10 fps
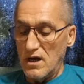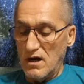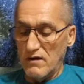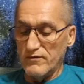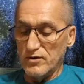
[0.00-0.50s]

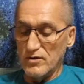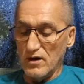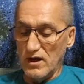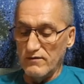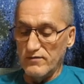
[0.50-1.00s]
of your
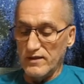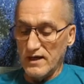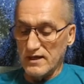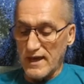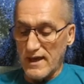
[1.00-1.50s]
life
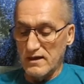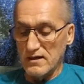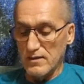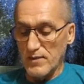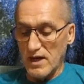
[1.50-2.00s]
that can
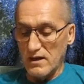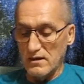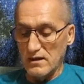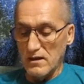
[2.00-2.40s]
command,